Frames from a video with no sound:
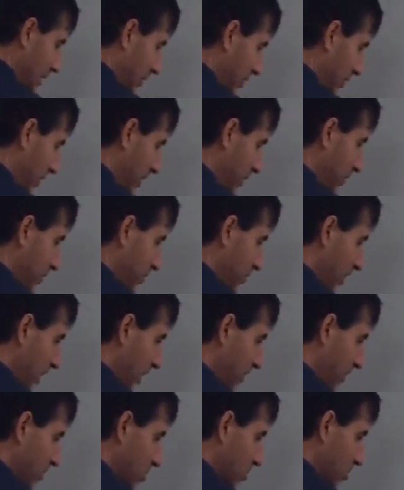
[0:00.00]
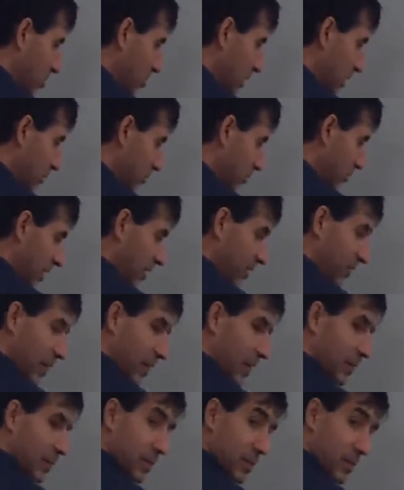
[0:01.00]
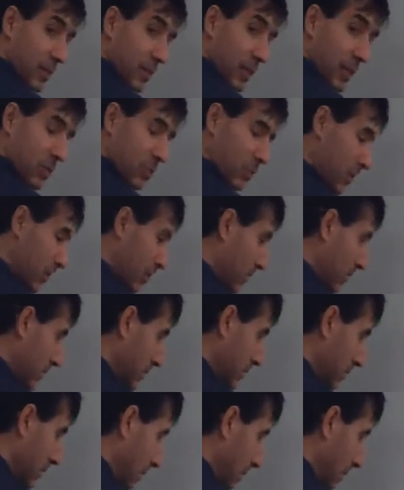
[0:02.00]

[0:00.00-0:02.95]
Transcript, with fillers: Five plus five is two times five, right? That's what it is.